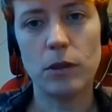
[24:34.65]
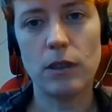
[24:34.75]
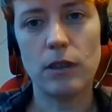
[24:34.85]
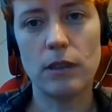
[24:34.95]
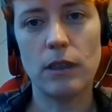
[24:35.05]

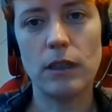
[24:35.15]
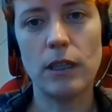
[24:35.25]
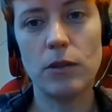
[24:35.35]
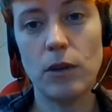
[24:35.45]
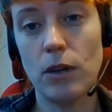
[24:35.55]
I, I,
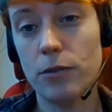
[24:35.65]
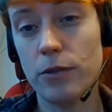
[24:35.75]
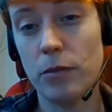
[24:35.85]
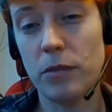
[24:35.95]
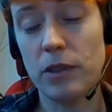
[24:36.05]
hear a lot
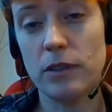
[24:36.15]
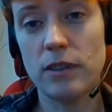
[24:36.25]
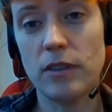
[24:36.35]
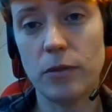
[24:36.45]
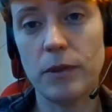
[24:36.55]
from the
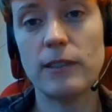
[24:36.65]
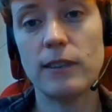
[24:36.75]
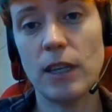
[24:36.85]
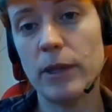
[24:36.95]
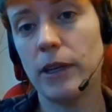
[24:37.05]
from the
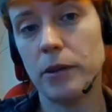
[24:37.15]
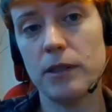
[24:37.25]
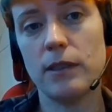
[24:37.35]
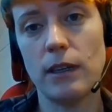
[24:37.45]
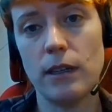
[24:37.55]

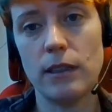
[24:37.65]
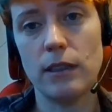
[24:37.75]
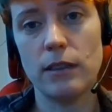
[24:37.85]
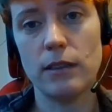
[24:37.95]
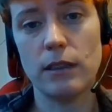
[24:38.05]
cemetery side,
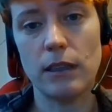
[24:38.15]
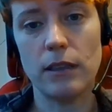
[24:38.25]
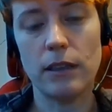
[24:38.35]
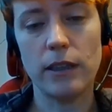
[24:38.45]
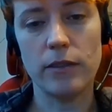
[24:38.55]

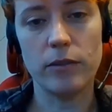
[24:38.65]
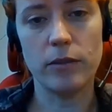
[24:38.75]
like they yeah.